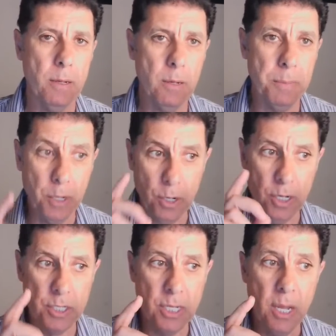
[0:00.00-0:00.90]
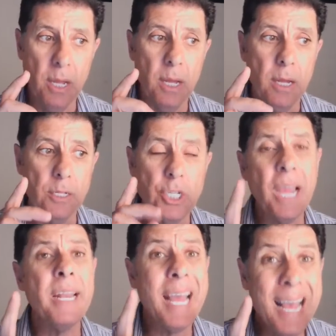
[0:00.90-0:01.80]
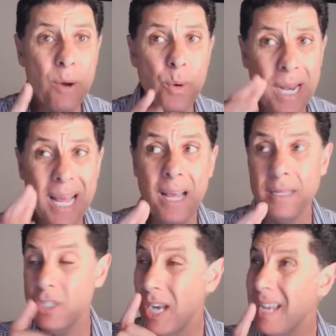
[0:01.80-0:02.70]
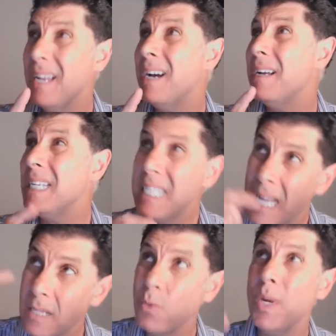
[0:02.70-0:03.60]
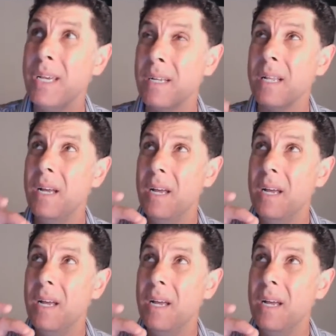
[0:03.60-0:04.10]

Because China is not well.